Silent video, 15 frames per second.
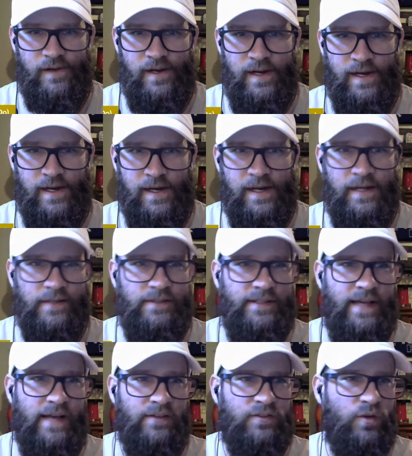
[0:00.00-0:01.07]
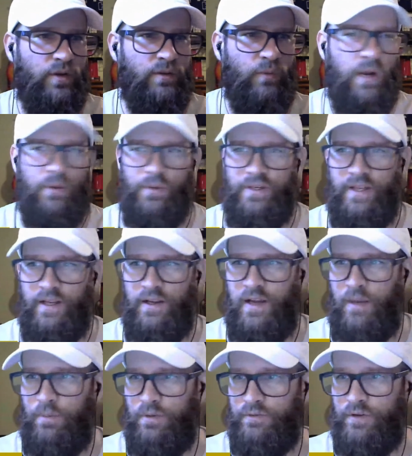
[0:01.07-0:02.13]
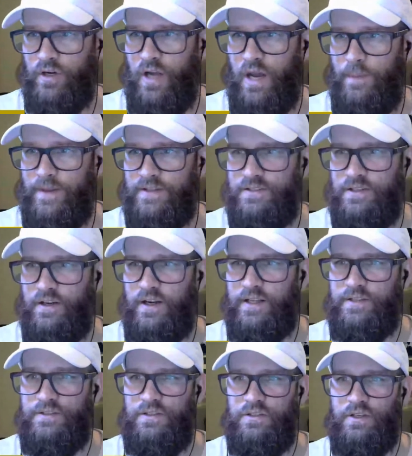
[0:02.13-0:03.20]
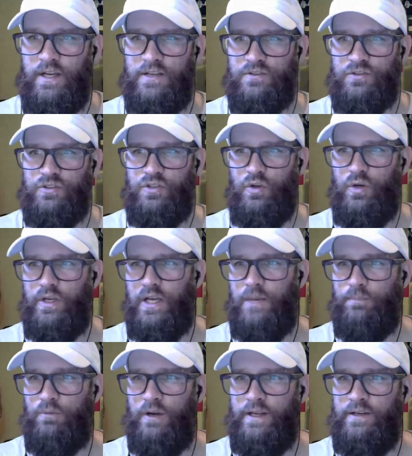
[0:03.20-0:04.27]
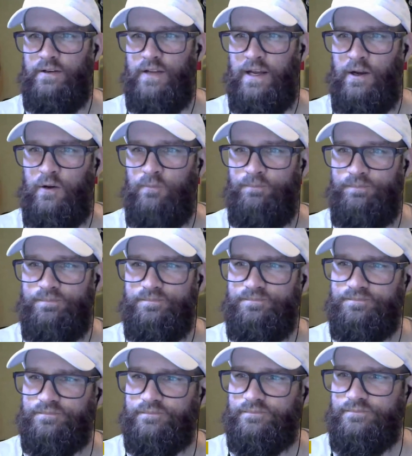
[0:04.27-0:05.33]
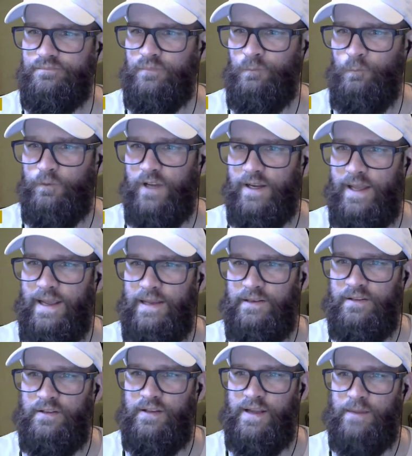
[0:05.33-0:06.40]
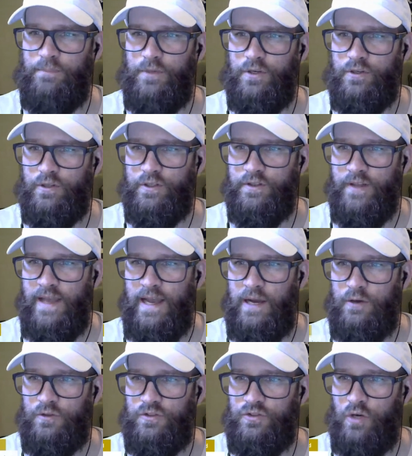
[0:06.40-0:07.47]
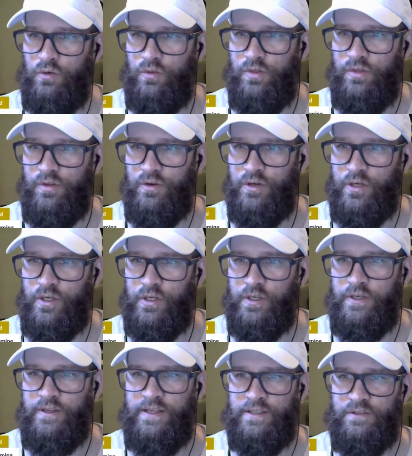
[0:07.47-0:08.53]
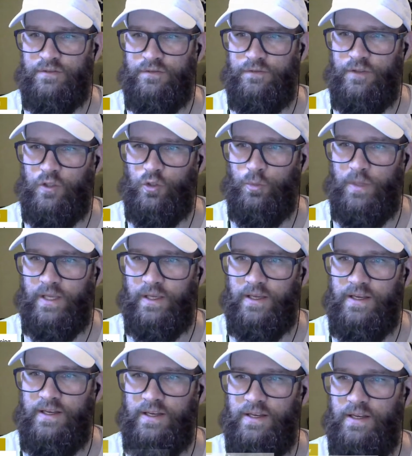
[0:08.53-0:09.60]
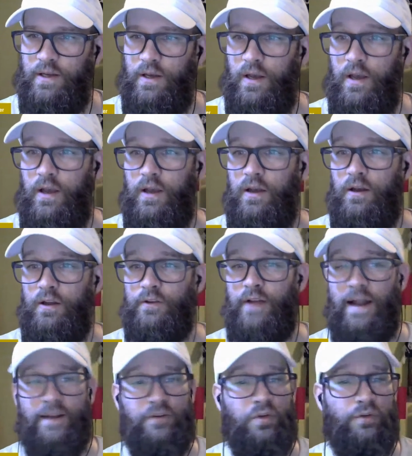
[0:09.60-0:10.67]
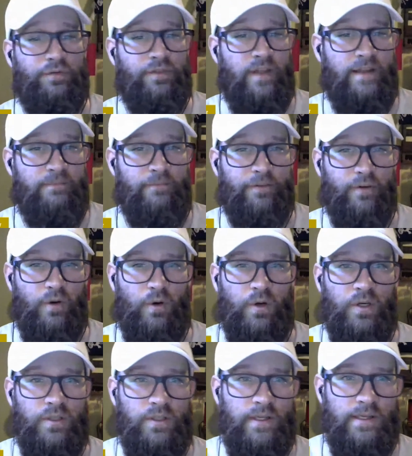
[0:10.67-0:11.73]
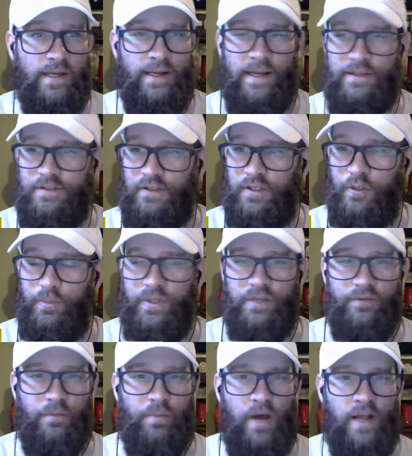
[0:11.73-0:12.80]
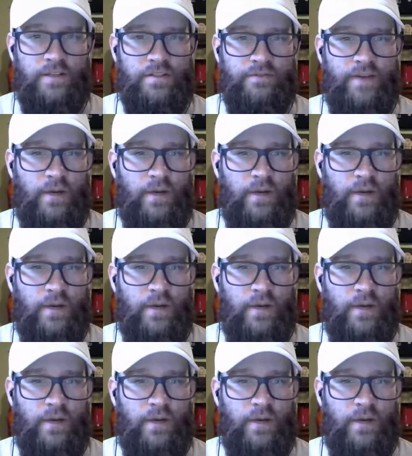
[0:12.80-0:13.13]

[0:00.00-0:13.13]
Yeah, so why don't we take a couple of your comments here? I can see you guys are showing up right. Got ATM Nerd in the house. Joe Thurgood is fuming. 92 Flamethrower has a little bit of a positive